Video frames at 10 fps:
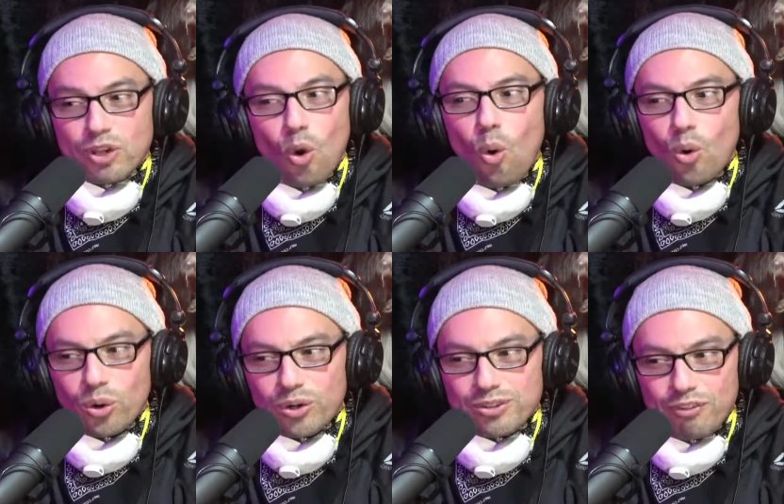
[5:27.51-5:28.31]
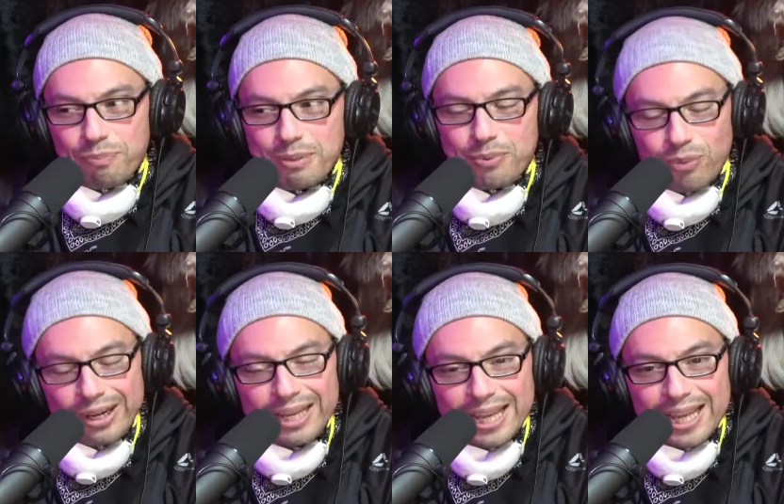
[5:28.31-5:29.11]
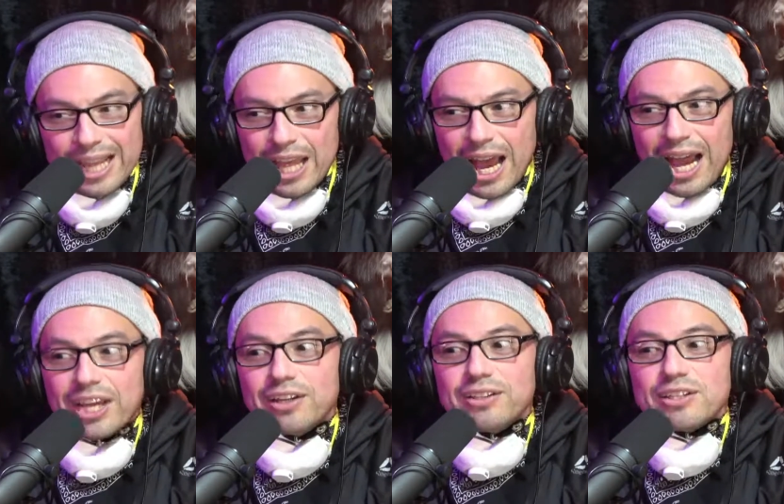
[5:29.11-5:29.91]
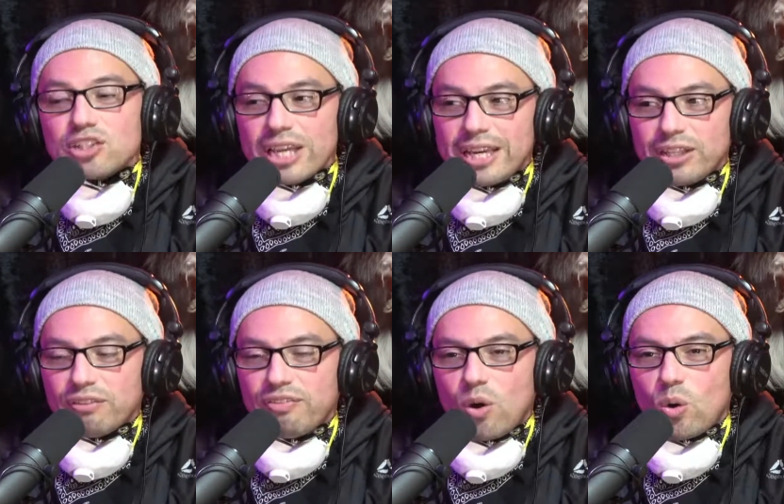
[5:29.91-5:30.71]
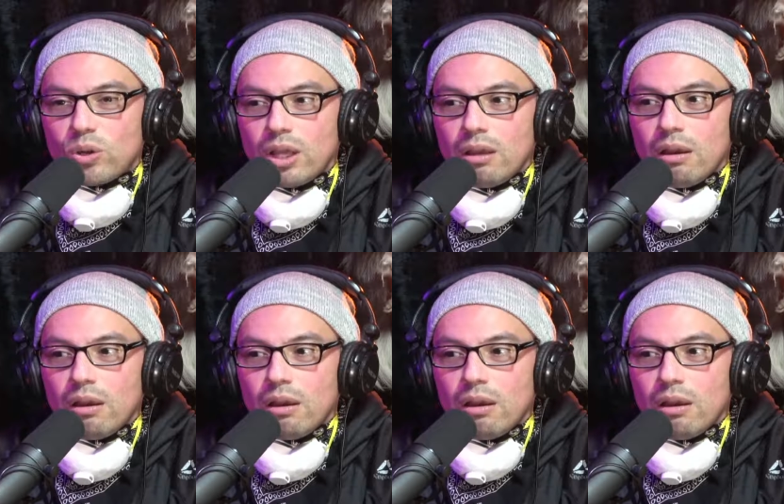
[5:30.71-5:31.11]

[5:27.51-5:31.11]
There's a horde of people, right? I hear this lady in the phone.